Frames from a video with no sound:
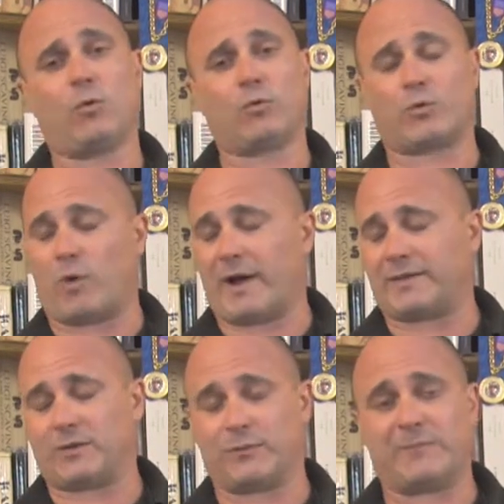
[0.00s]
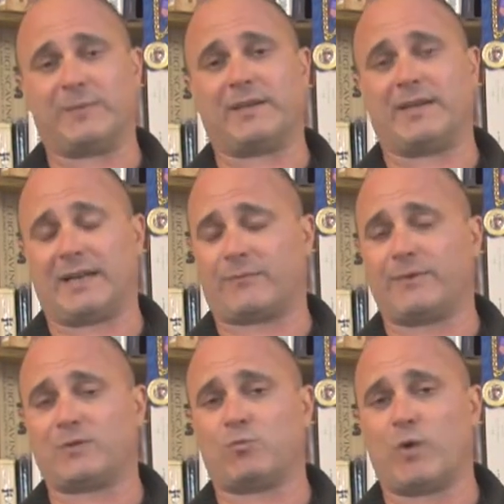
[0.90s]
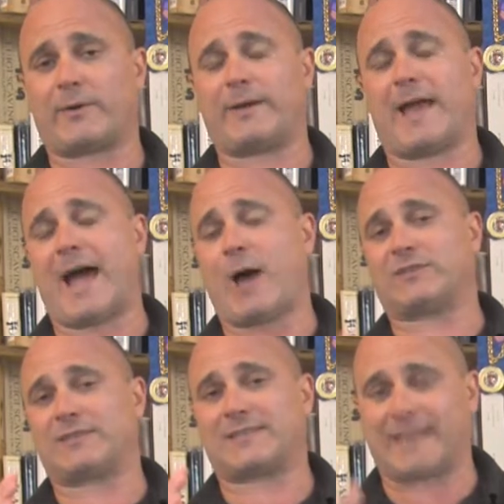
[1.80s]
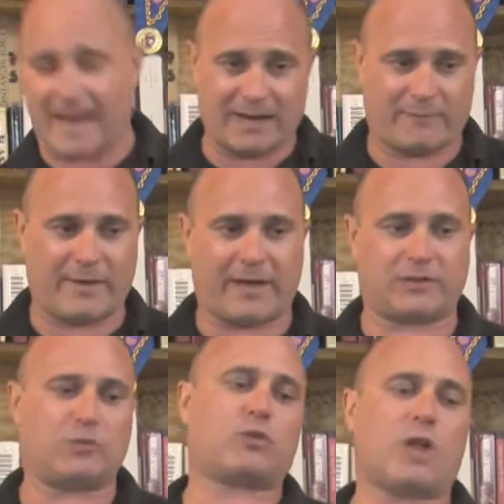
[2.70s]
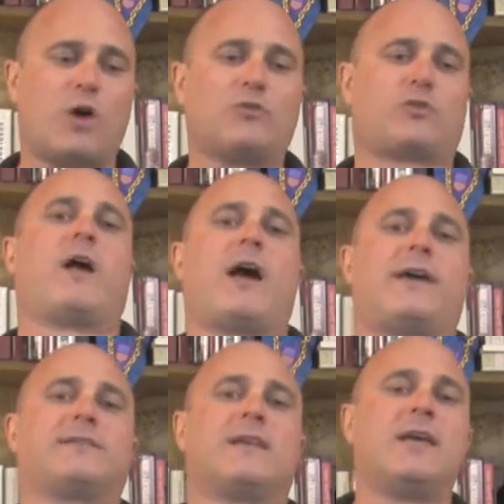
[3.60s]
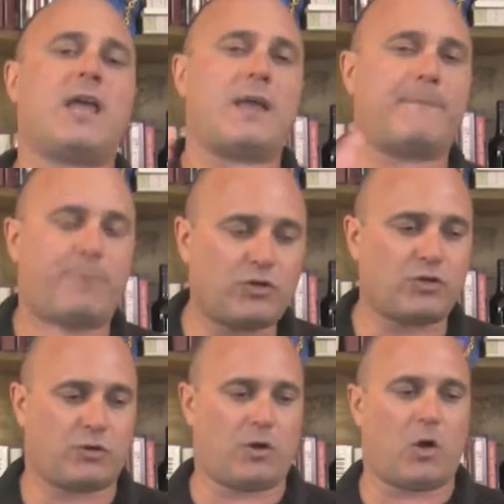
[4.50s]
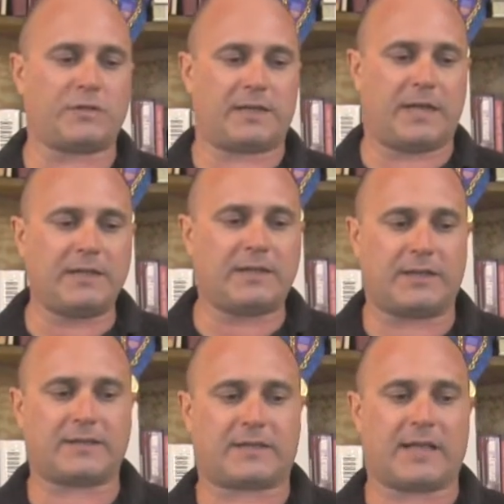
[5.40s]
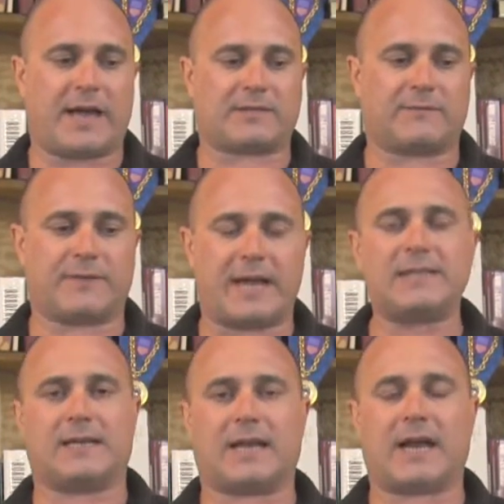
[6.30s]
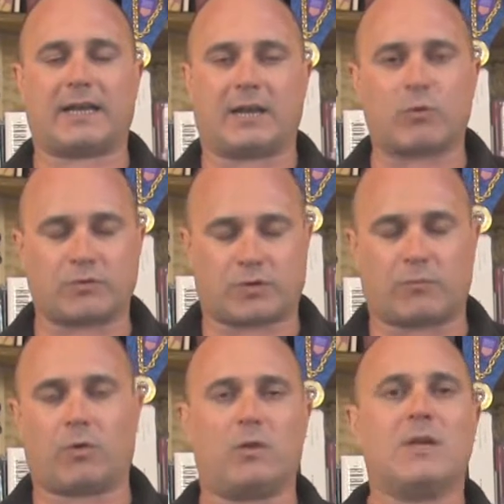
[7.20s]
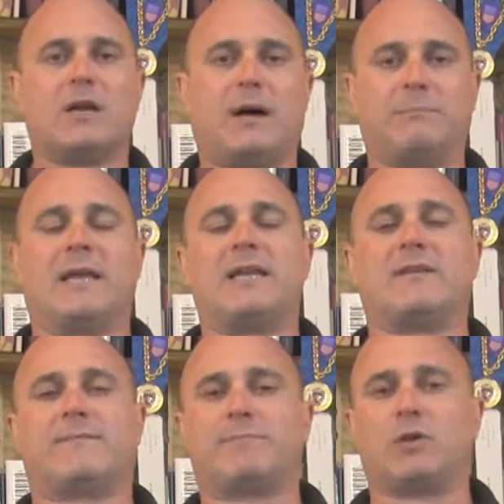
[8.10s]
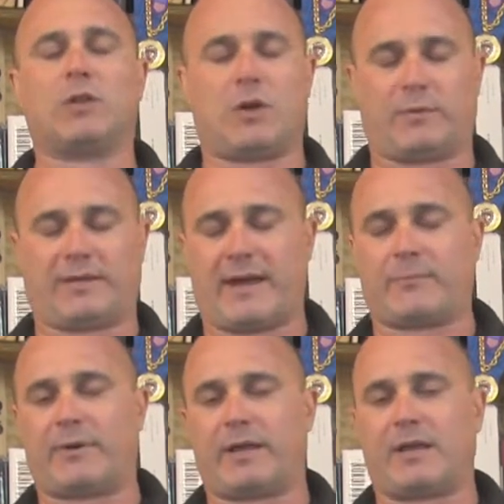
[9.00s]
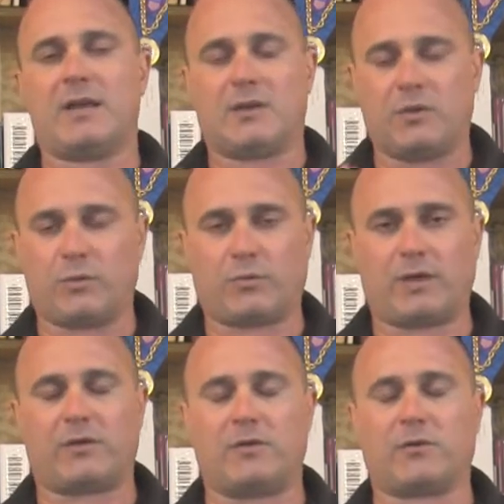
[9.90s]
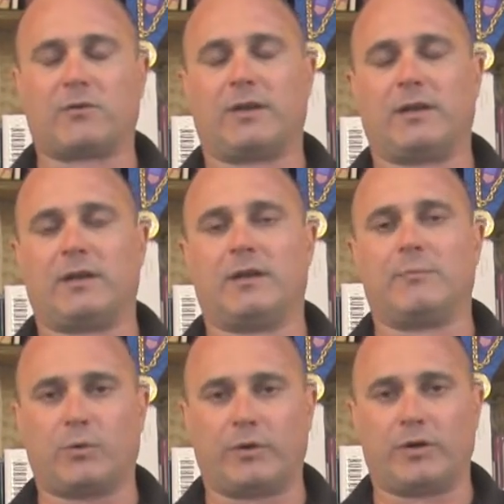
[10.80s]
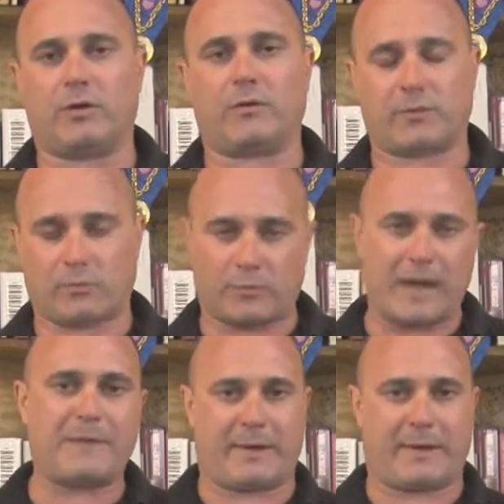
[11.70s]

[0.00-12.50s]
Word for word: older wines that we've been getting from this winery, outstanding values. You close your eyes and put your nose into this glass of 1998 Ros Rol, a blend of Merlot and Cabernet, you think you're in uh, Bordeaux on the right